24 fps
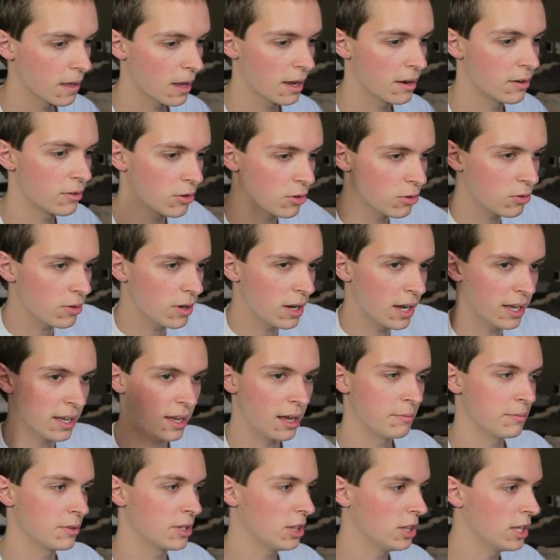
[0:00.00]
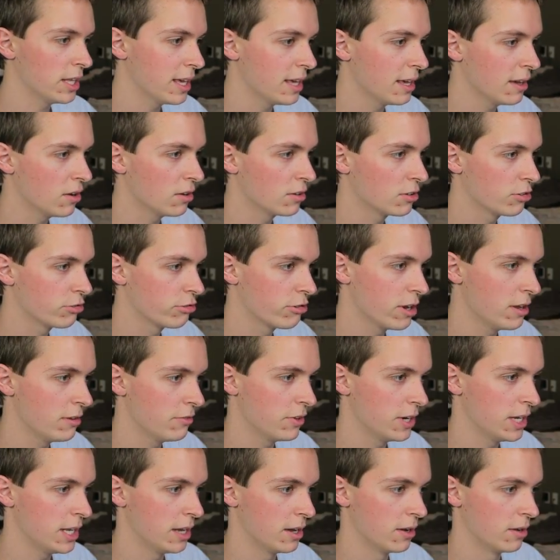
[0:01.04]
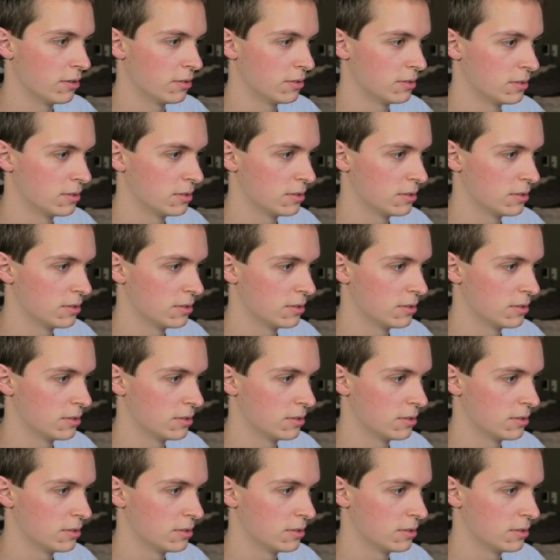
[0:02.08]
I don't know. I'm clicking on create video.